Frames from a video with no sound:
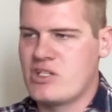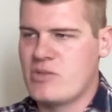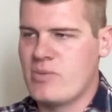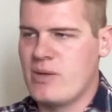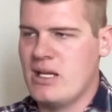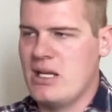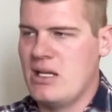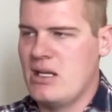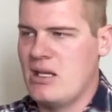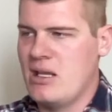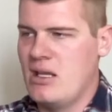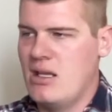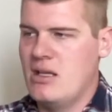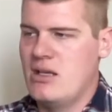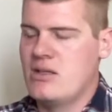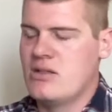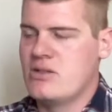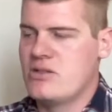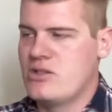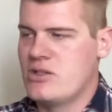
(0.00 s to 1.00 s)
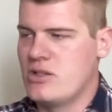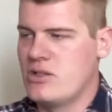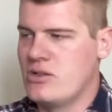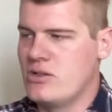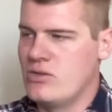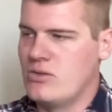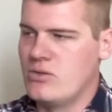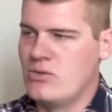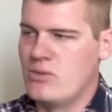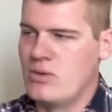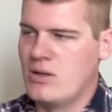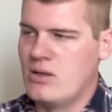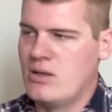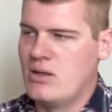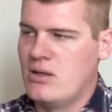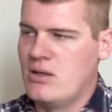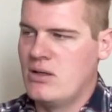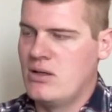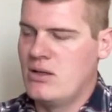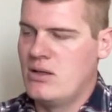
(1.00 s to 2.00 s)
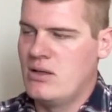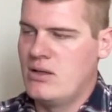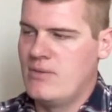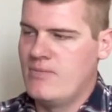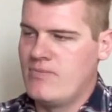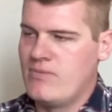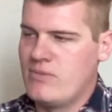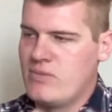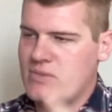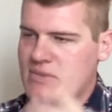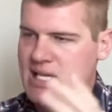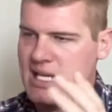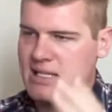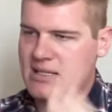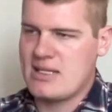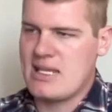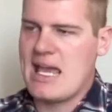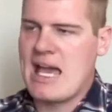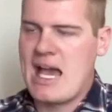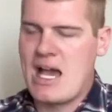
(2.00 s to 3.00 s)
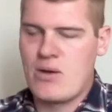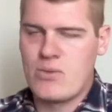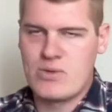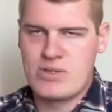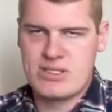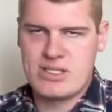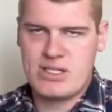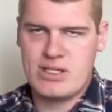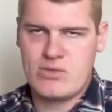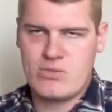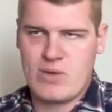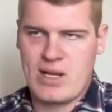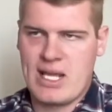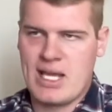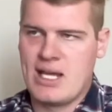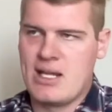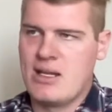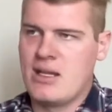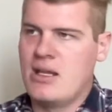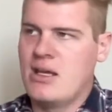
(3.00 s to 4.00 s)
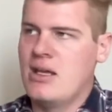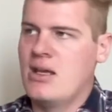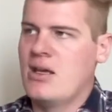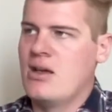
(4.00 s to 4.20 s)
speed to take the hours that it ran,